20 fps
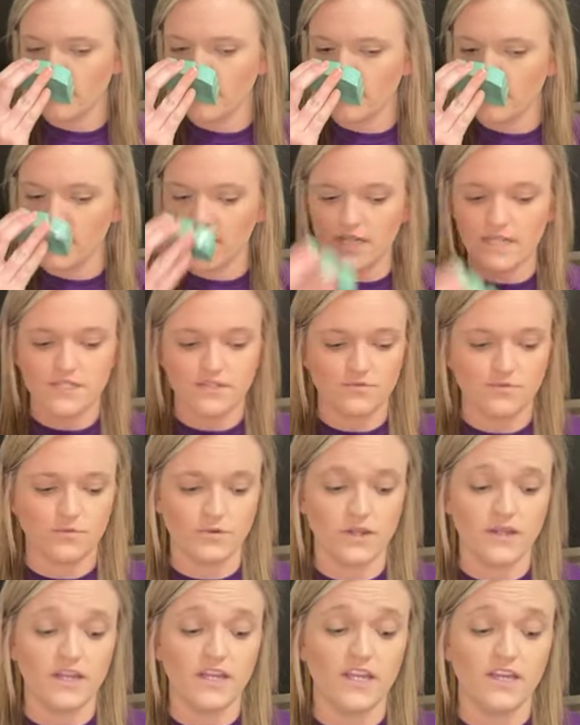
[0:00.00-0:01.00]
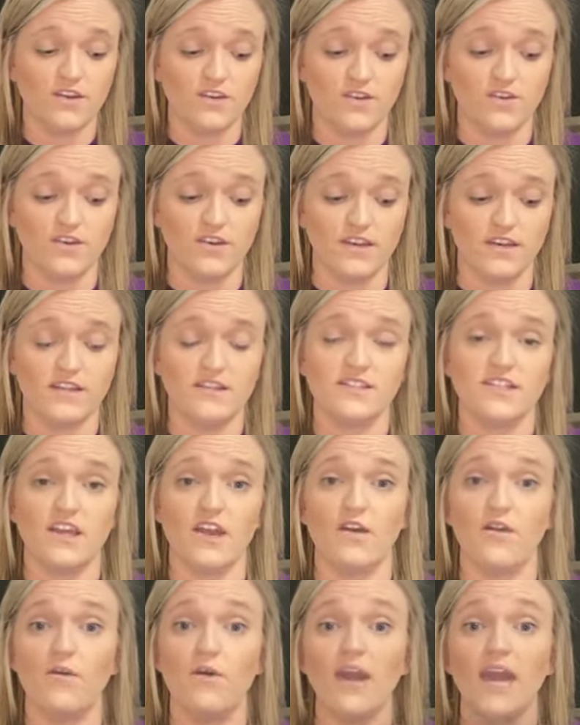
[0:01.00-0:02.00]
But it's really good.
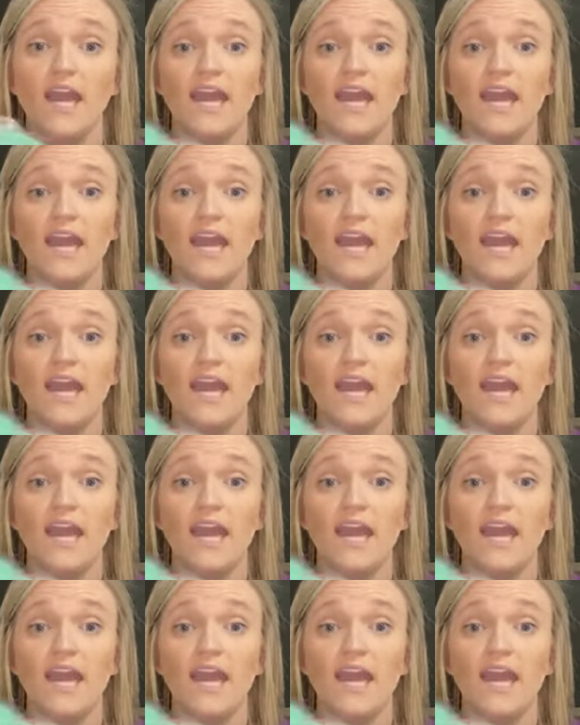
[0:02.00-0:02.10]
So,